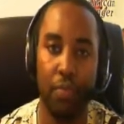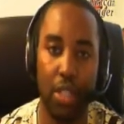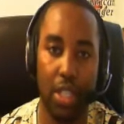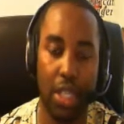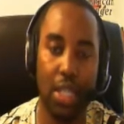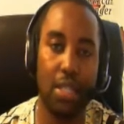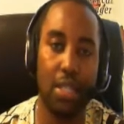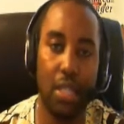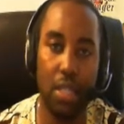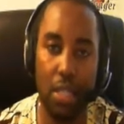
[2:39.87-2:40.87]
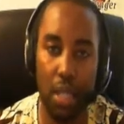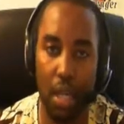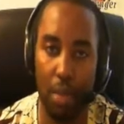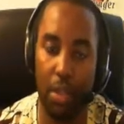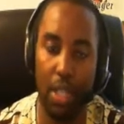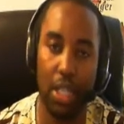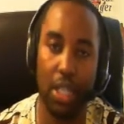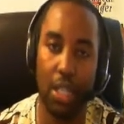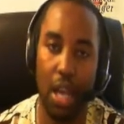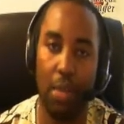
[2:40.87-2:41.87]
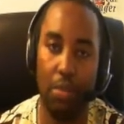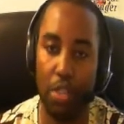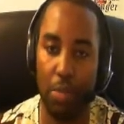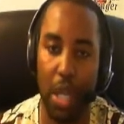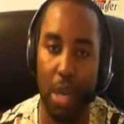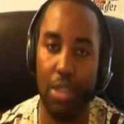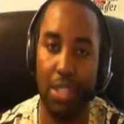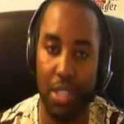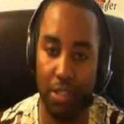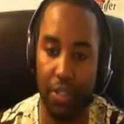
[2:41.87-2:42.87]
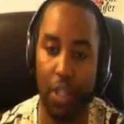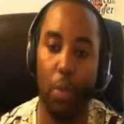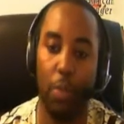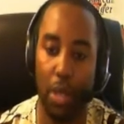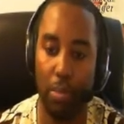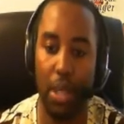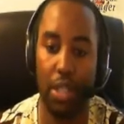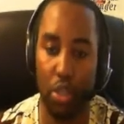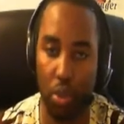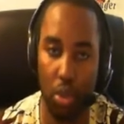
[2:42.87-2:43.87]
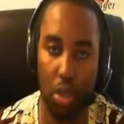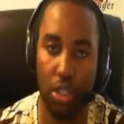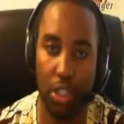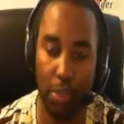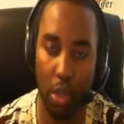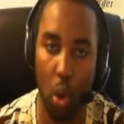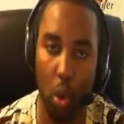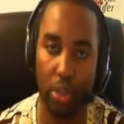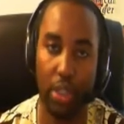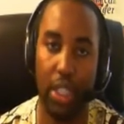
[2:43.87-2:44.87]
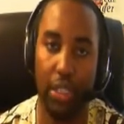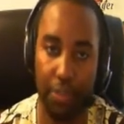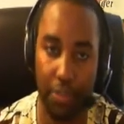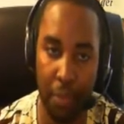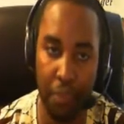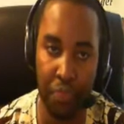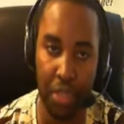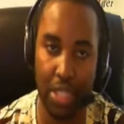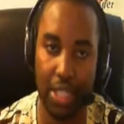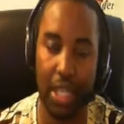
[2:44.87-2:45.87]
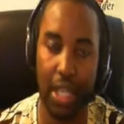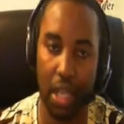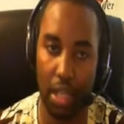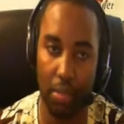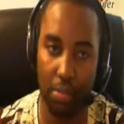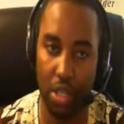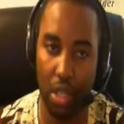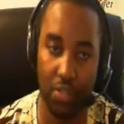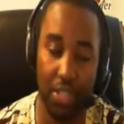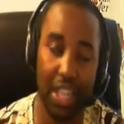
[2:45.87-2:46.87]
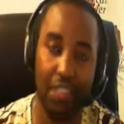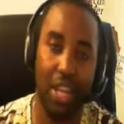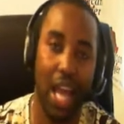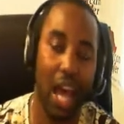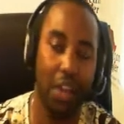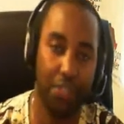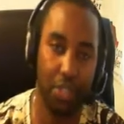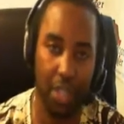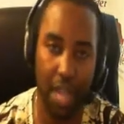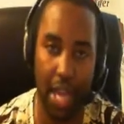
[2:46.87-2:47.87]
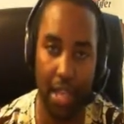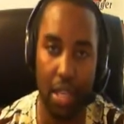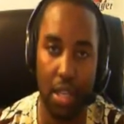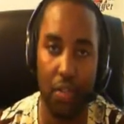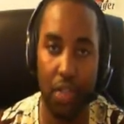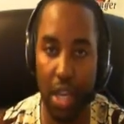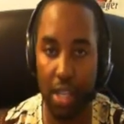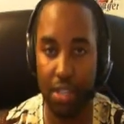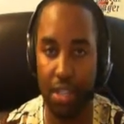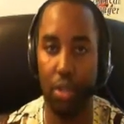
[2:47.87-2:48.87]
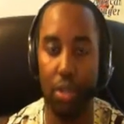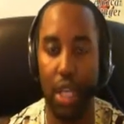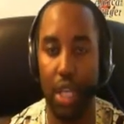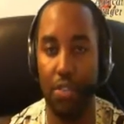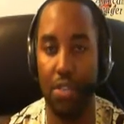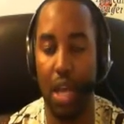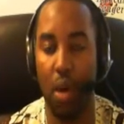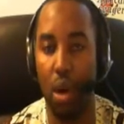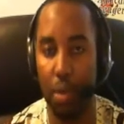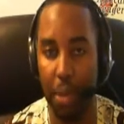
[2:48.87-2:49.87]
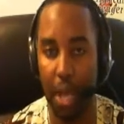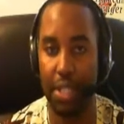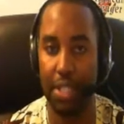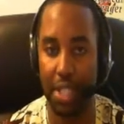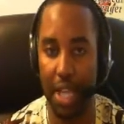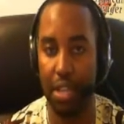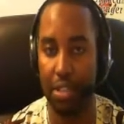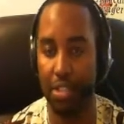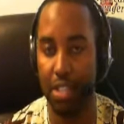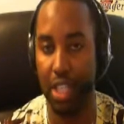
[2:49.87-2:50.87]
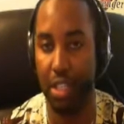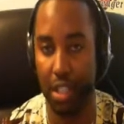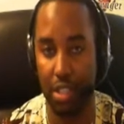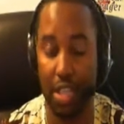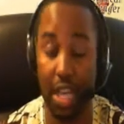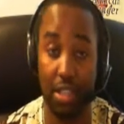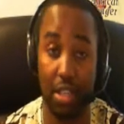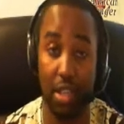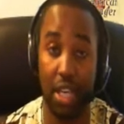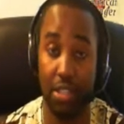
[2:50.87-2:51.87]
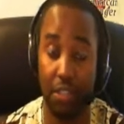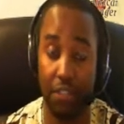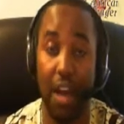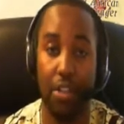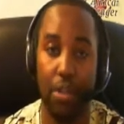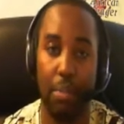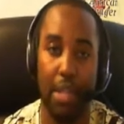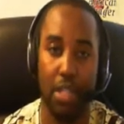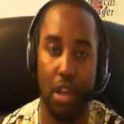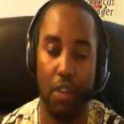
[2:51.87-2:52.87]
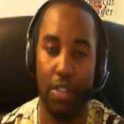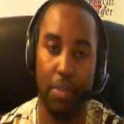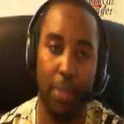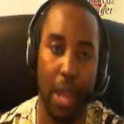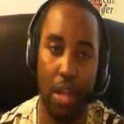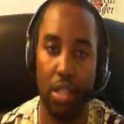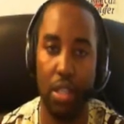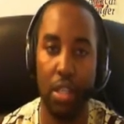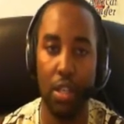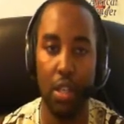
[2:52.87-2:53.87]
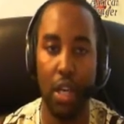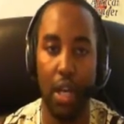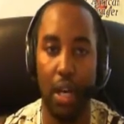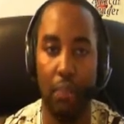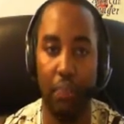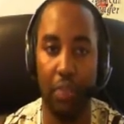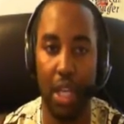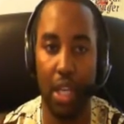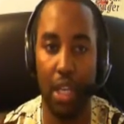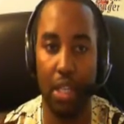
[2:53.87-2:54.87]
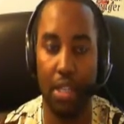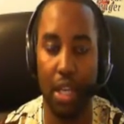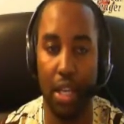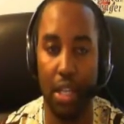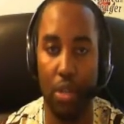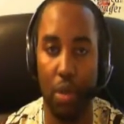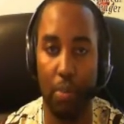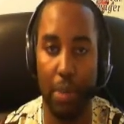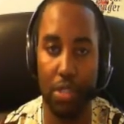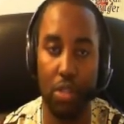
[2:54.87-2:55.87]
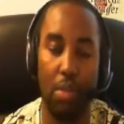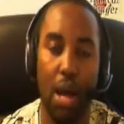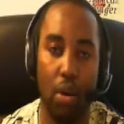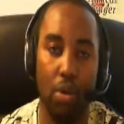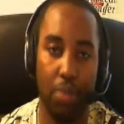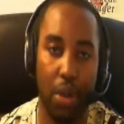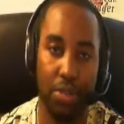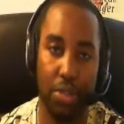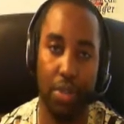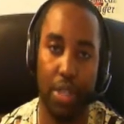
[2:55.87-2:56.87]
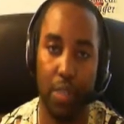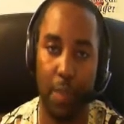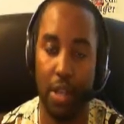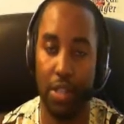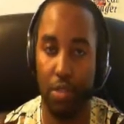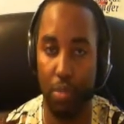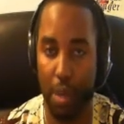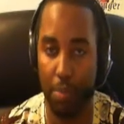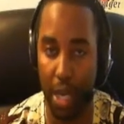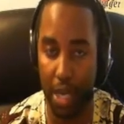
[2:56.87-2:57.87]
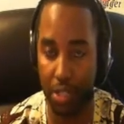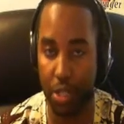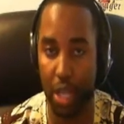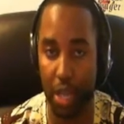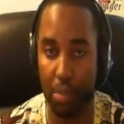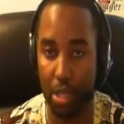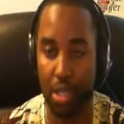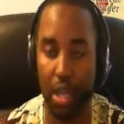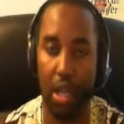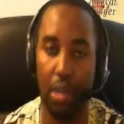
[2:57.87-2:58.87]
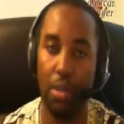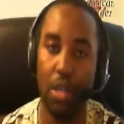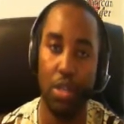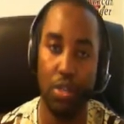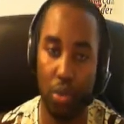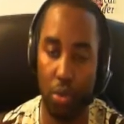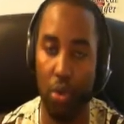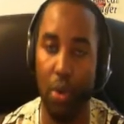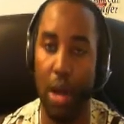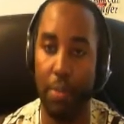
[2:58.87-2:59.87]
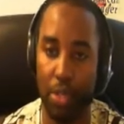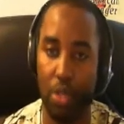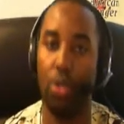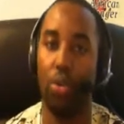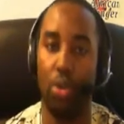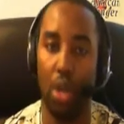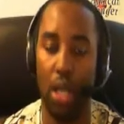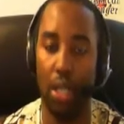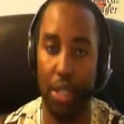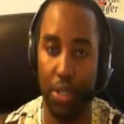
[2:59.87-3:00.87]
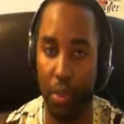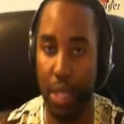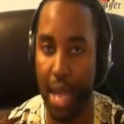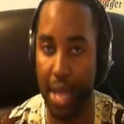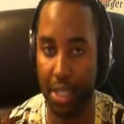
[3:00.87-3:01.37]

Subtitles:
kids need time. They need time to be able to develop and mature to be old enough to take care of themselves. Even after that, they are still kids, and I want parents to understand this. As a father myself, as a parent. Based on my own personal experience with my parents who gave me time to grow up, to go to college while I